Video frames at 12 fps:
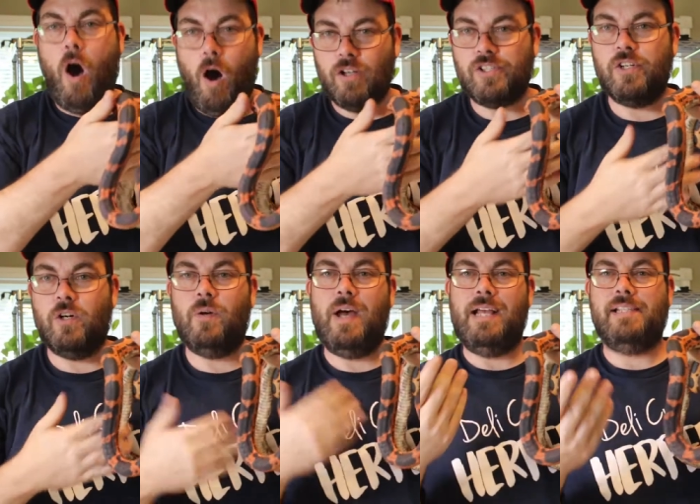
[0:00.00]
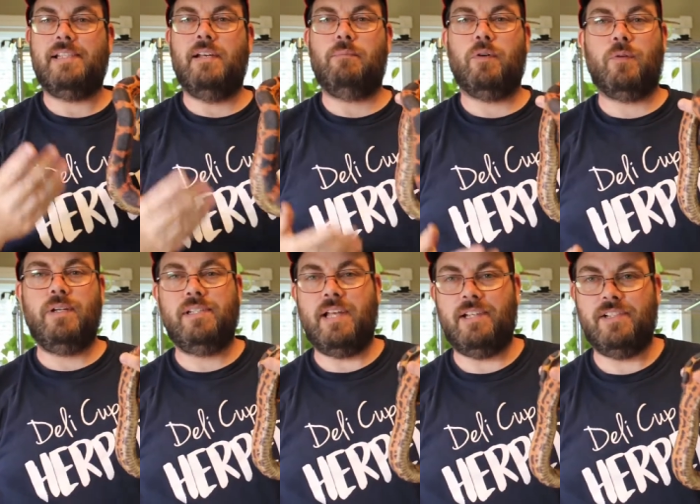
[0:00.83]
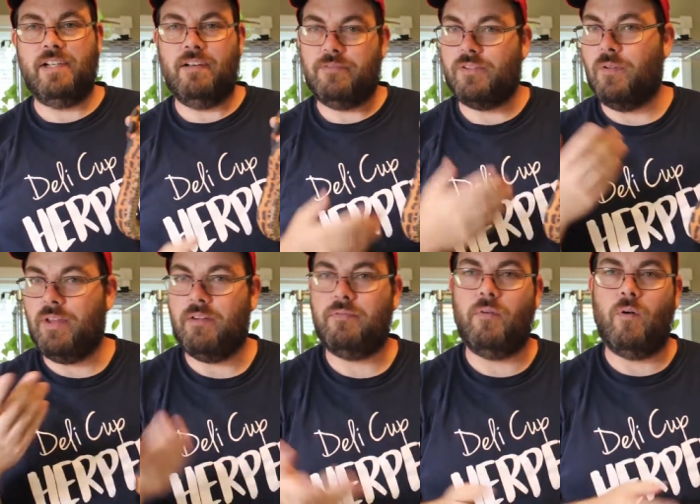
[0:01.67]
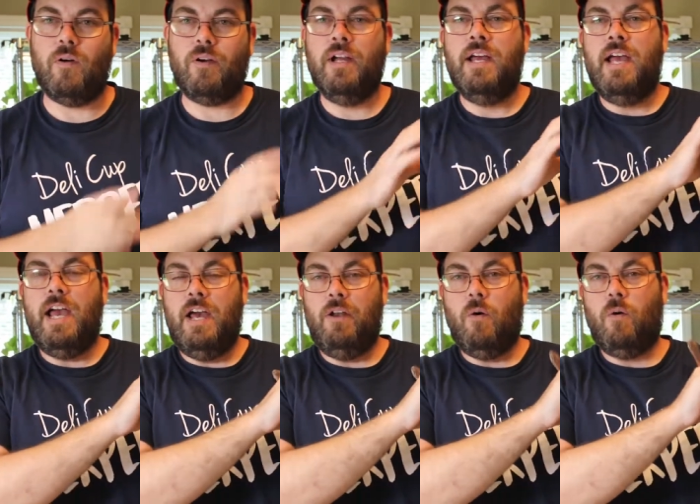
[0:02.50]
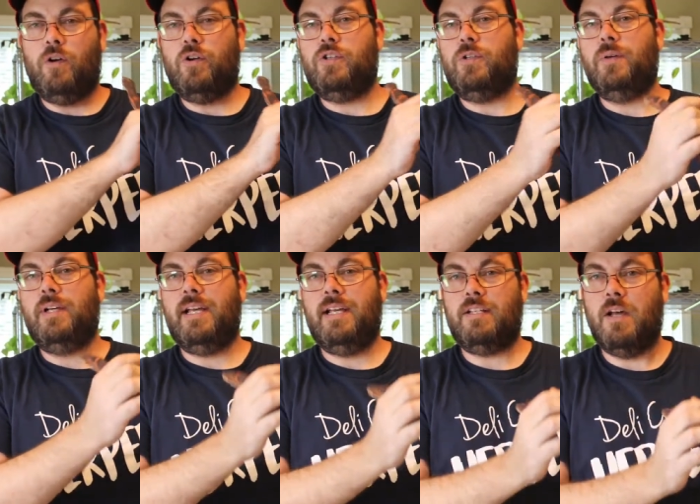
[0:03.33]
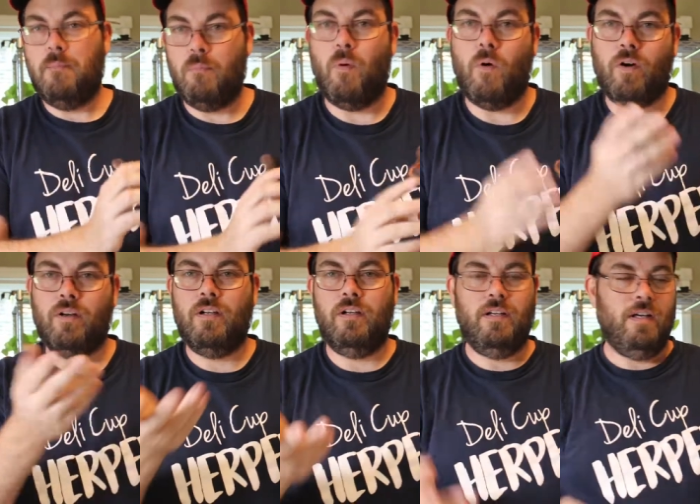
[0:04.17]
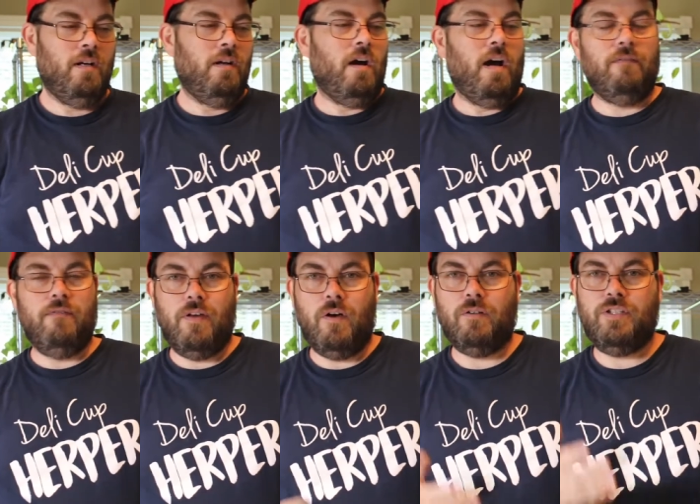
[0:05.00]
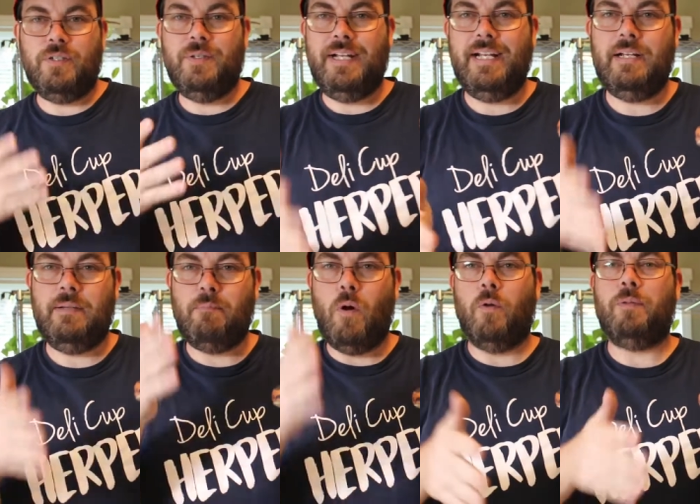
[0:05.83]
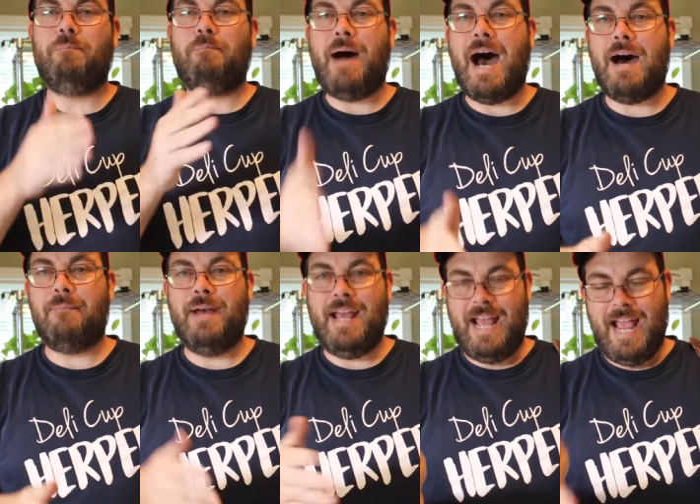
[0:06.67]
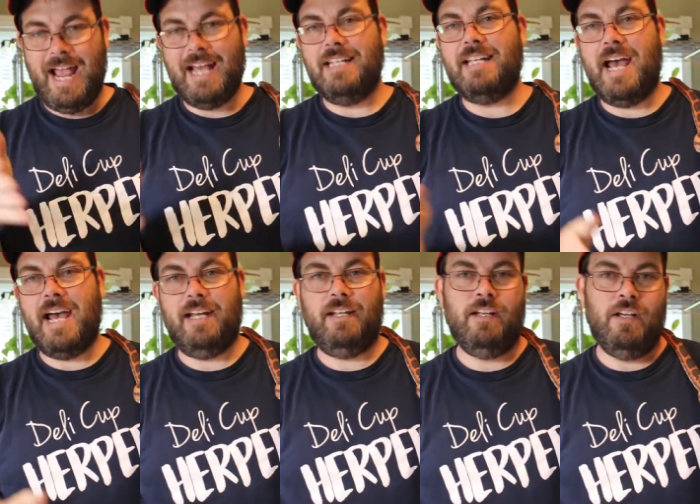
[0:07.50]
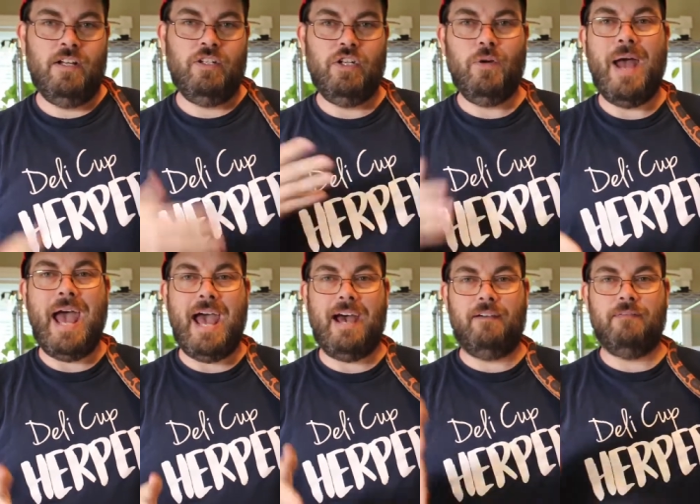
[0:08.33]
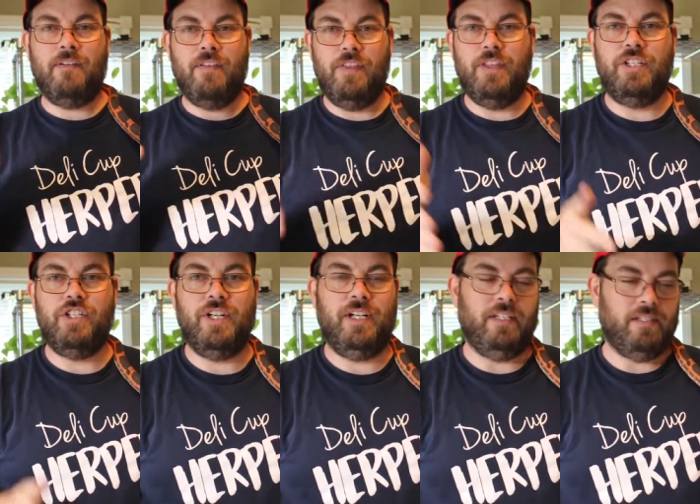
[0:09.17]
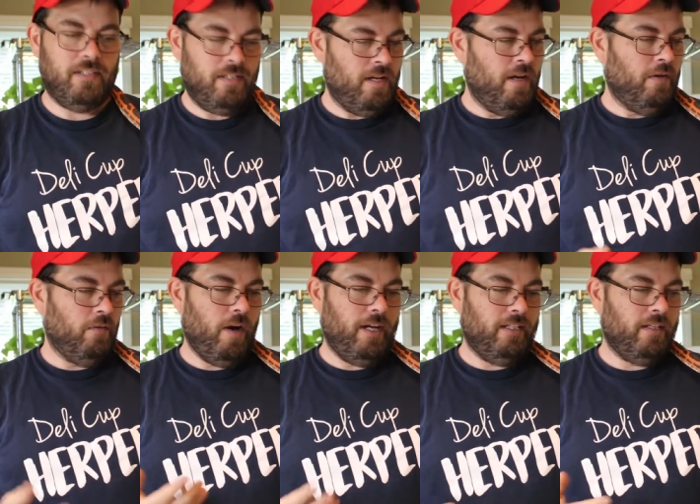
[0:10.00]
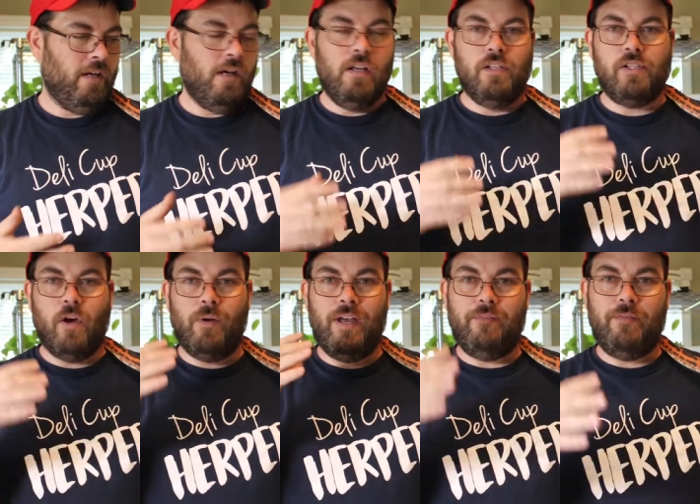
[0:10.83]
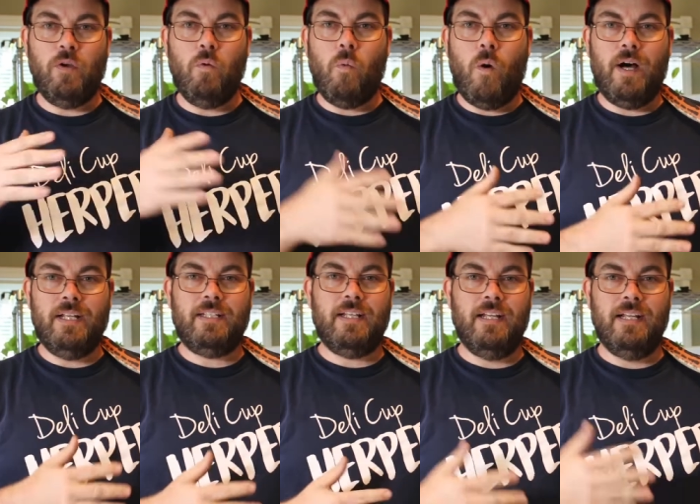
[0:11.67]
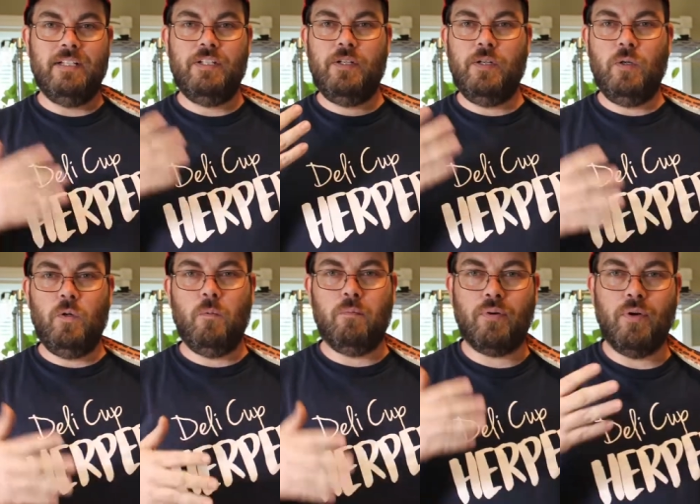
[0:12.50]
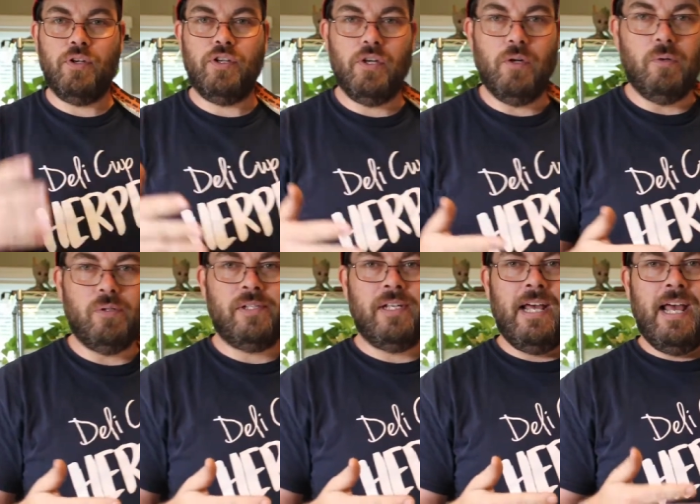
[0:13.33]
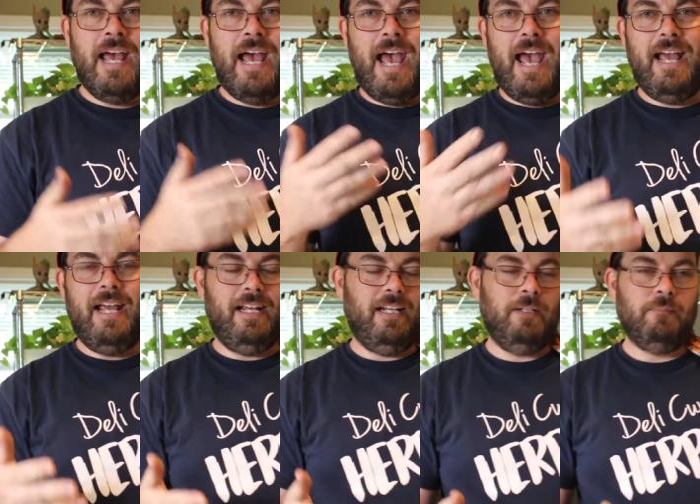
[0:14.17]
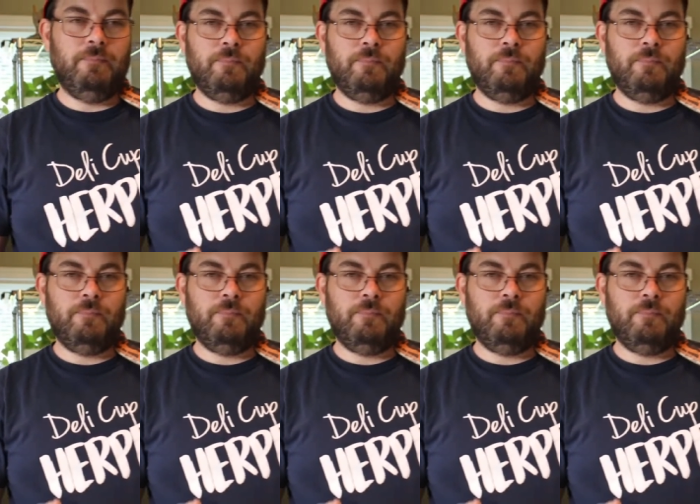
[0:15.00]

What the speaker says: also a simple recessive, so therefore in order to get more of those you need both mom and dad to have the genes, right? So if you want to produce a